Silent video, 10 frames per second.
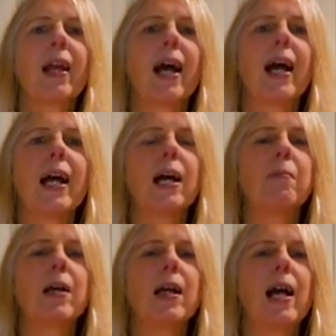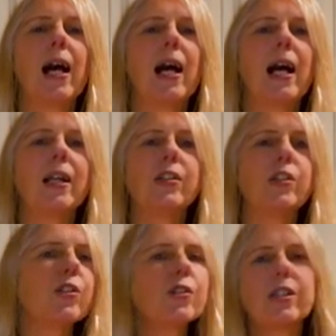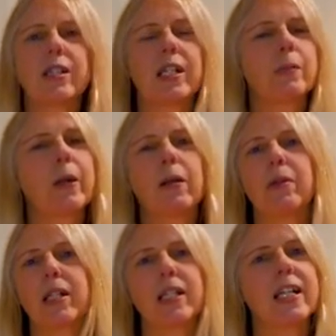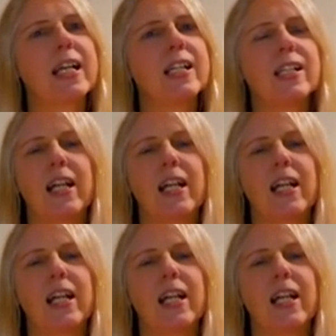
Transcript: and just experiment and taste